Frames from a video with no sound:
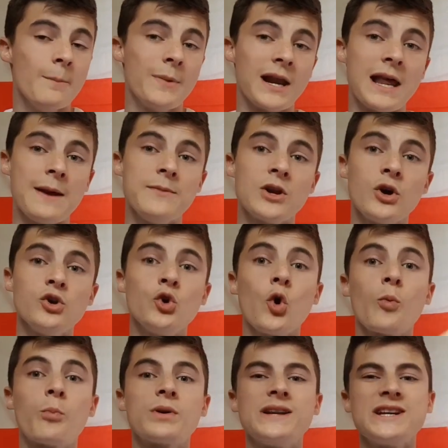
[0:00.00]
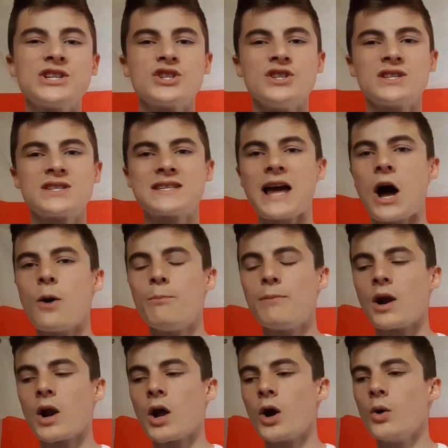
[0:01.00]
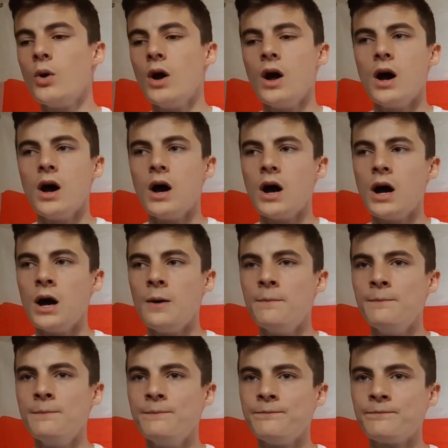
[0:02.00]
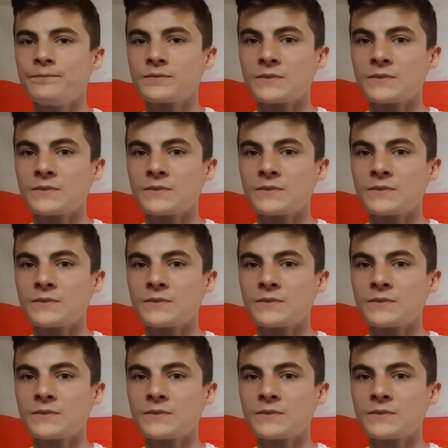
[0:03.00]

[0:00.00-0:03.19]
But let me know your predictions down below. And